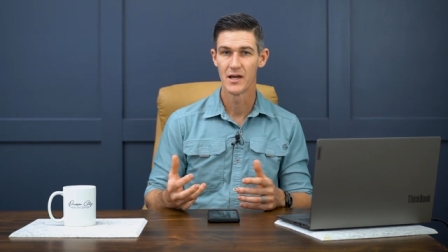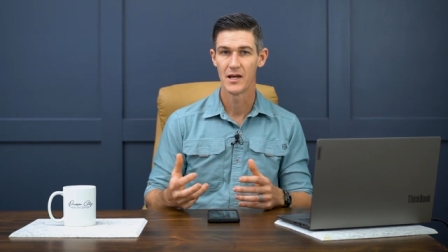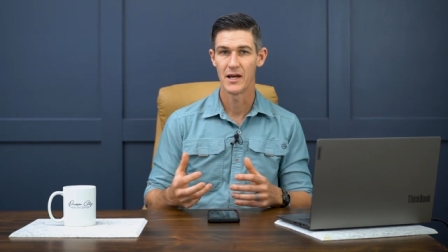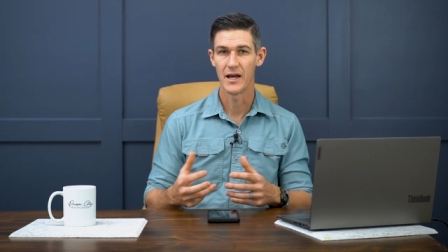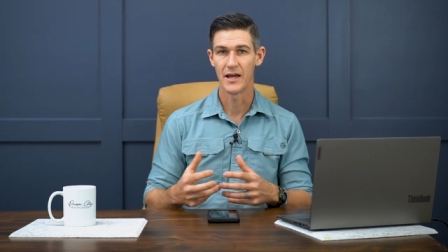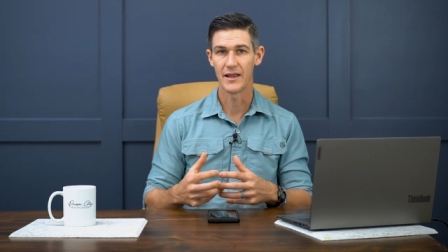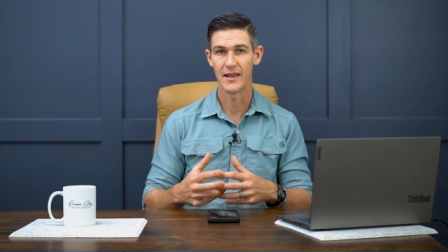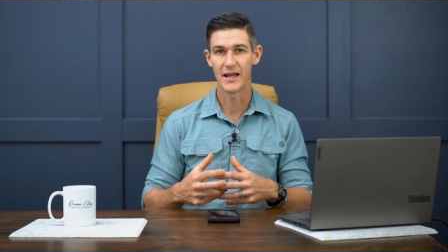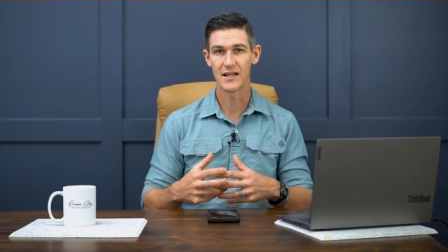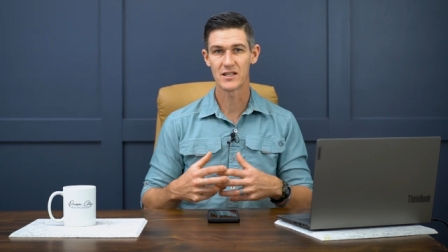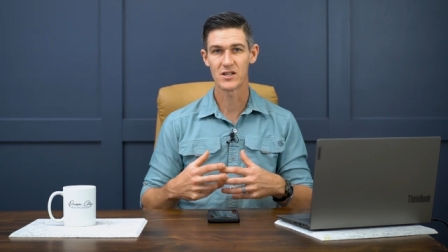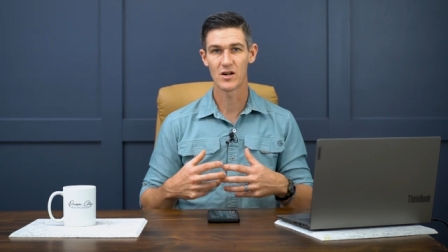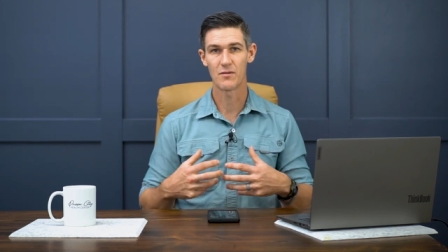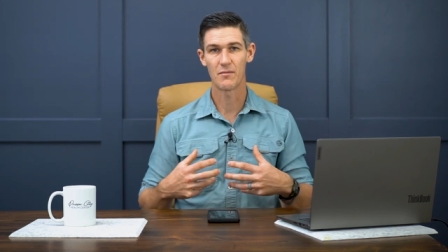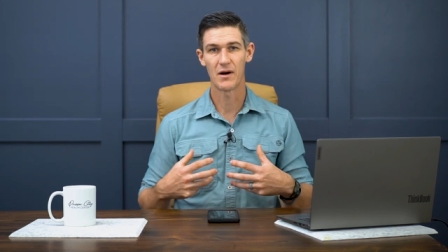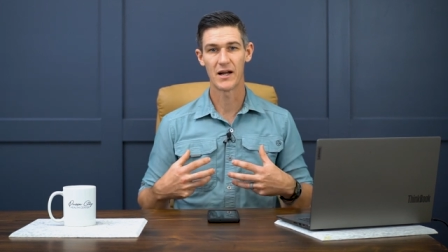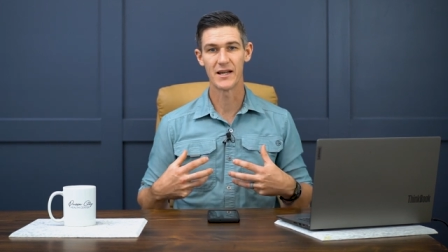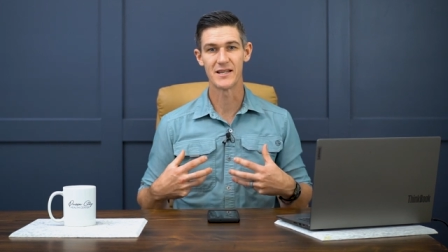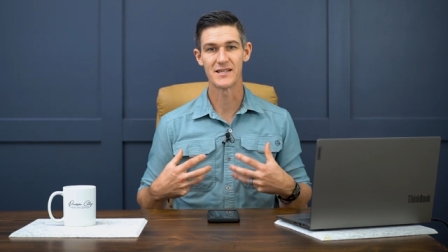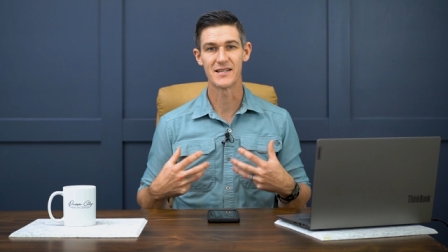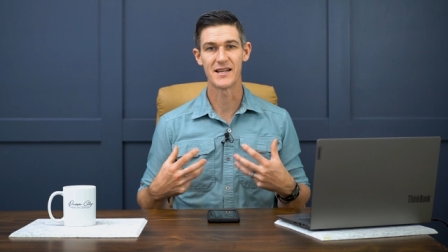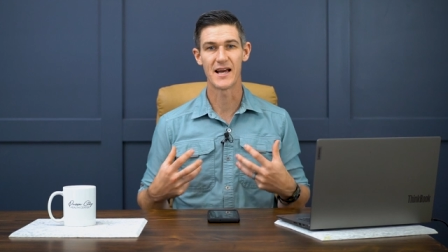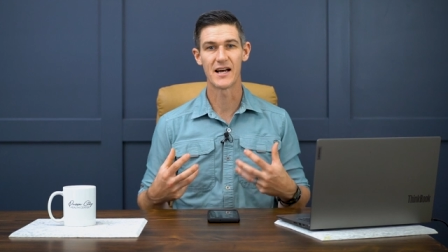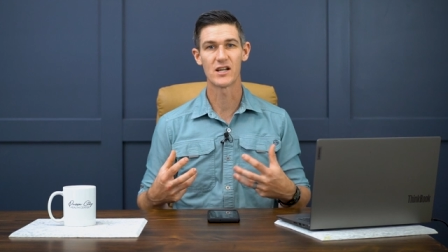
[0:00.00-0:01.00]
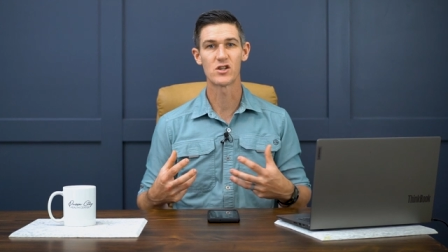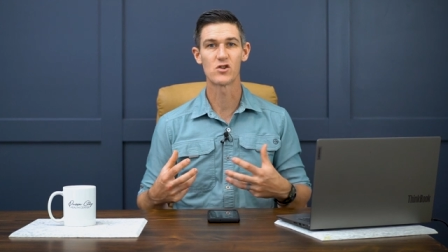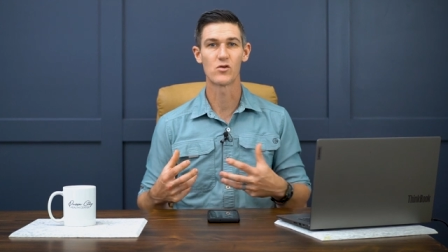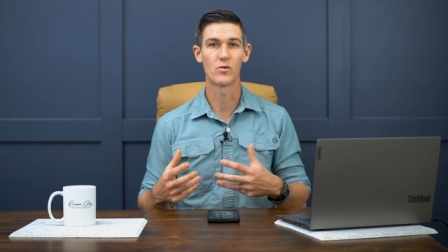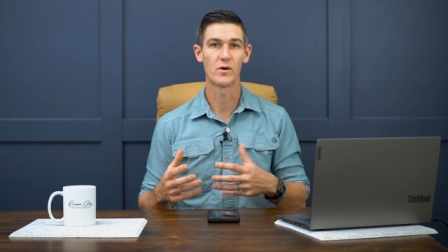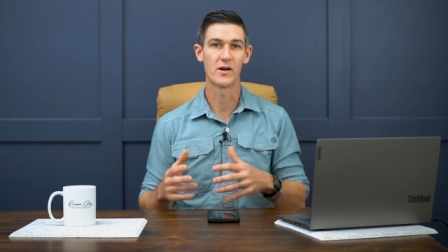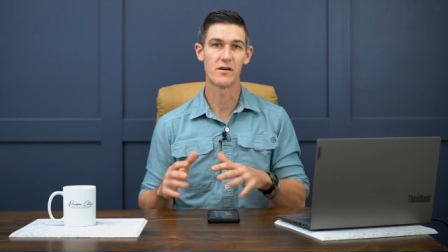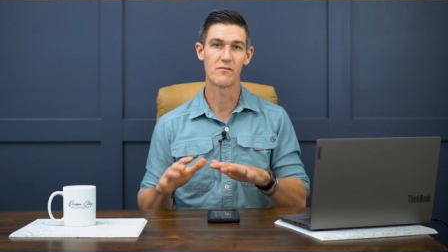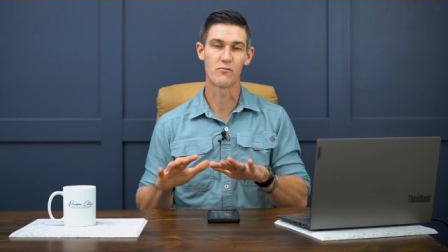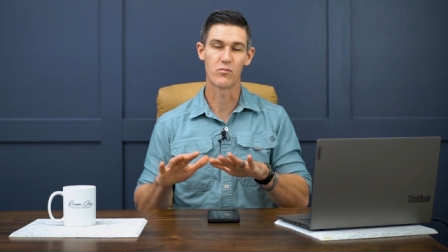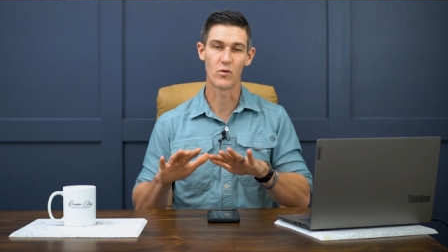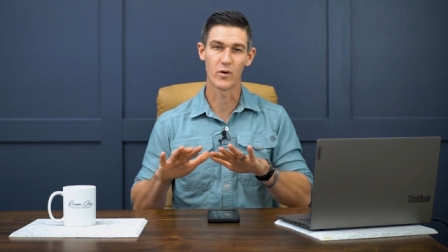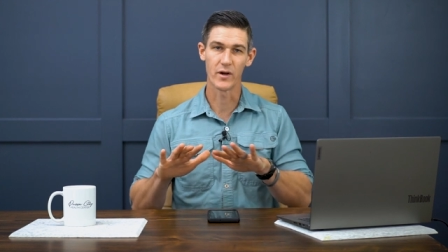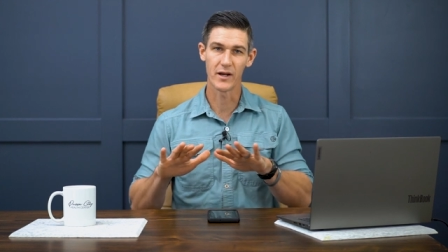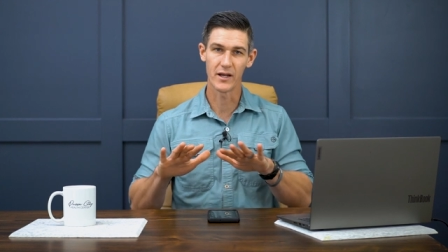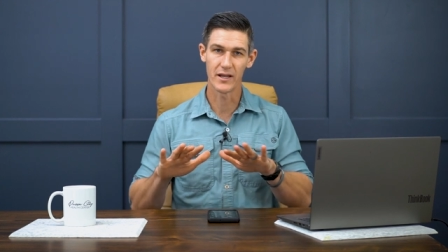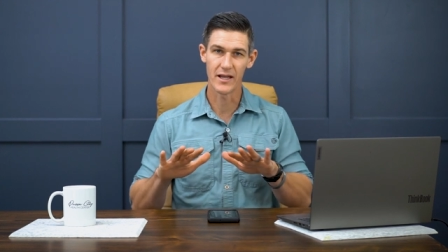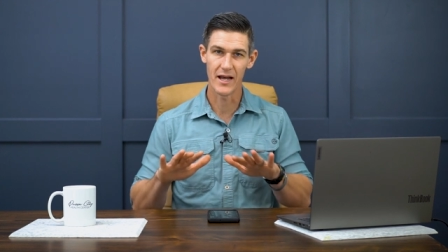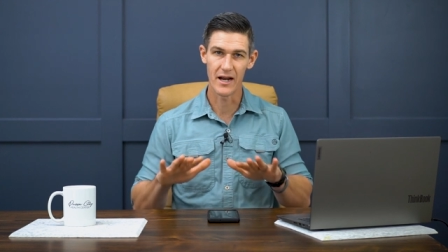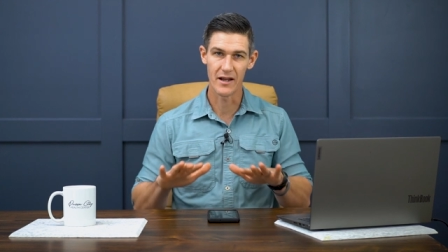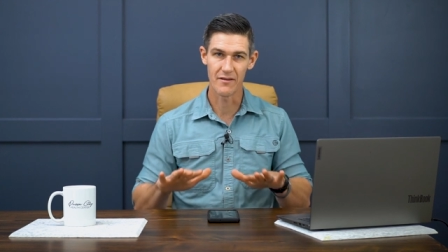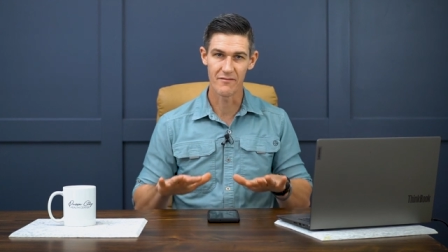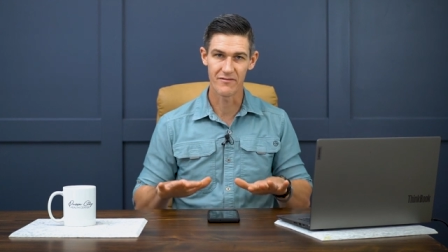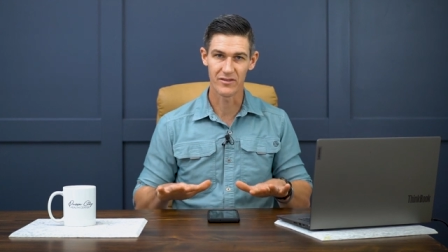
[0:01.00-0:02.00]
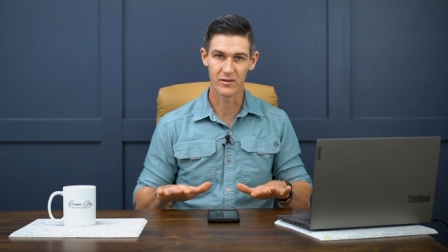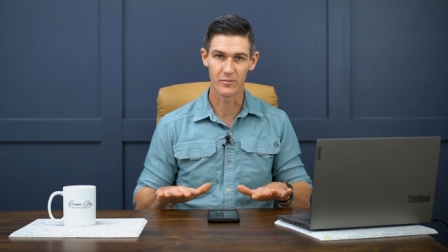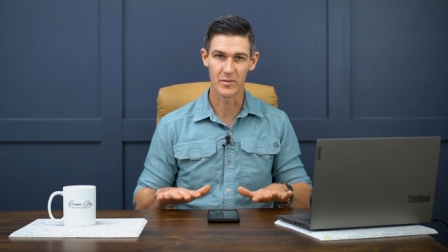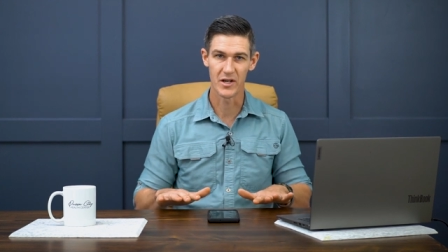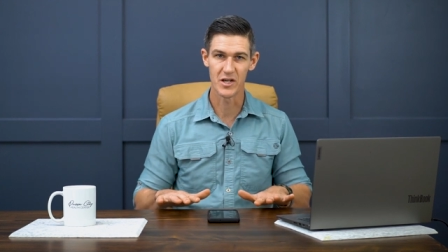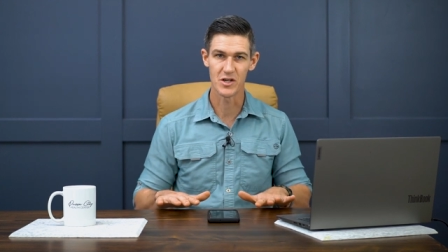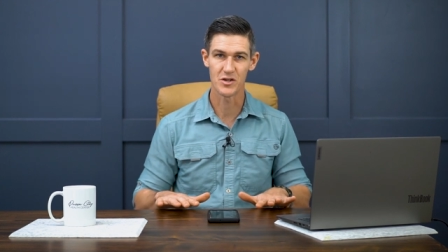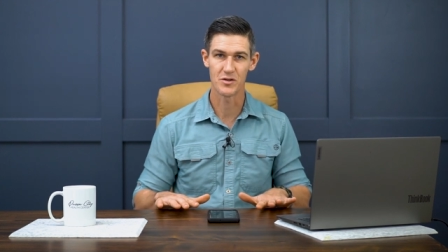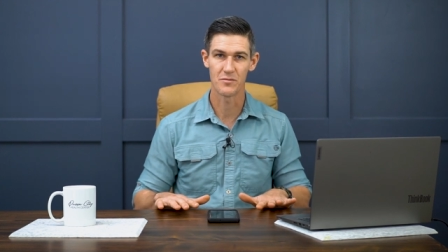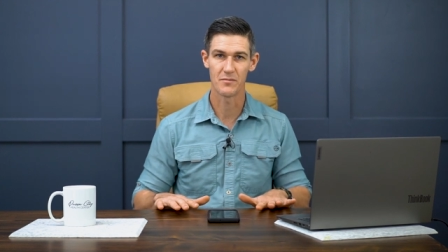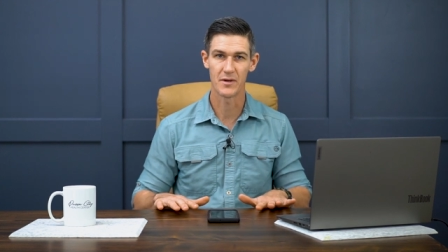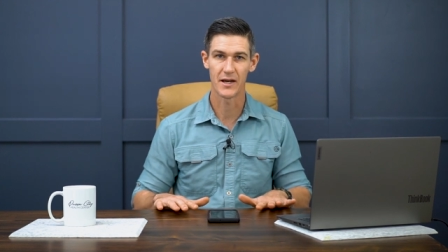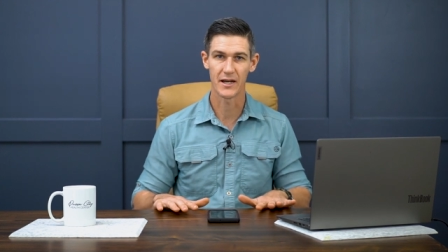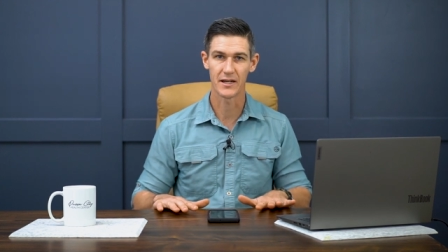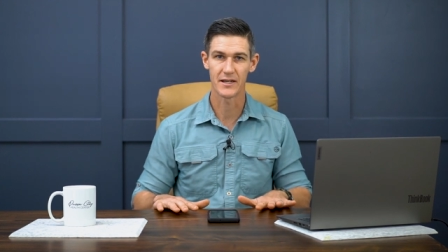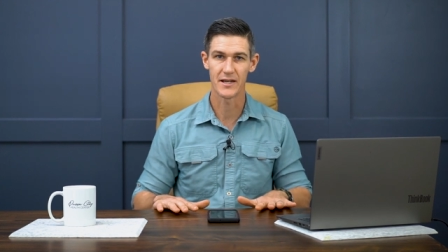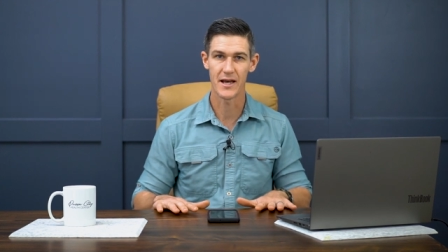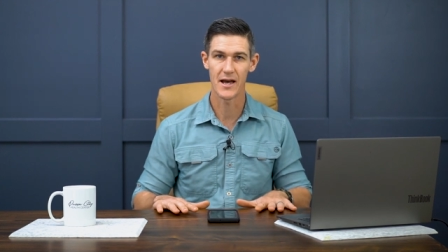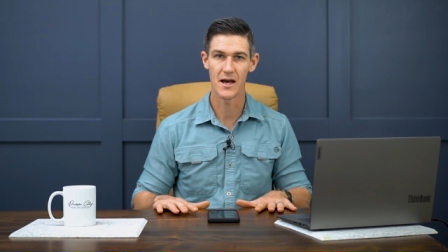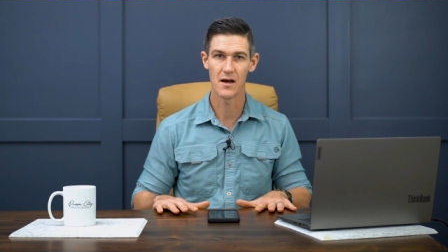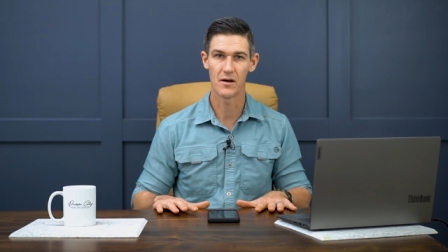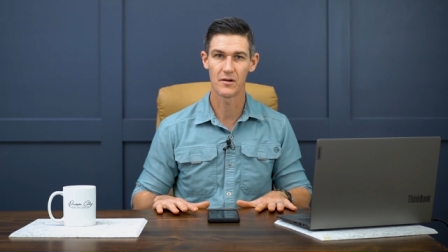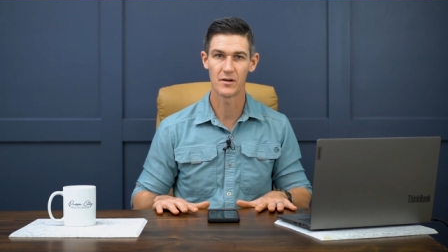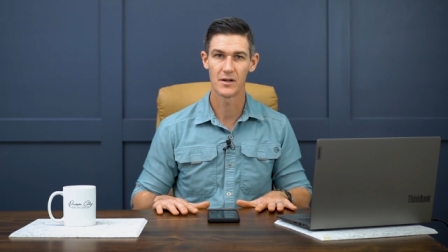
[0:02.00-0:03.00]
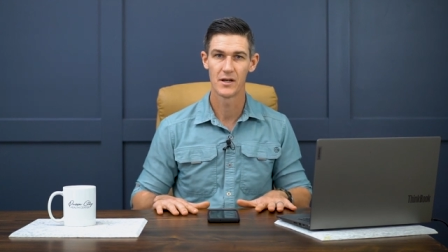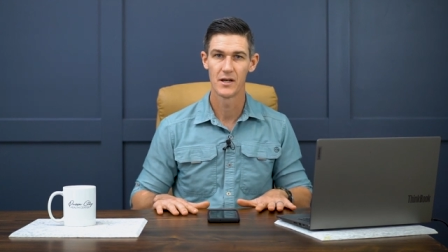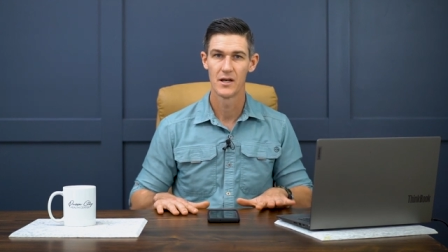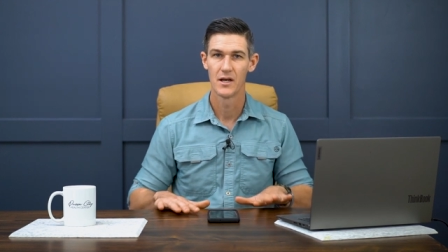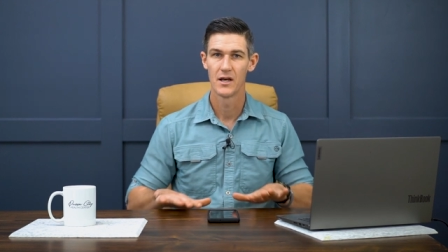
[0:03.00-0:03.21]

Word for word: and that's our body's natural way of bringing that inflammation back down,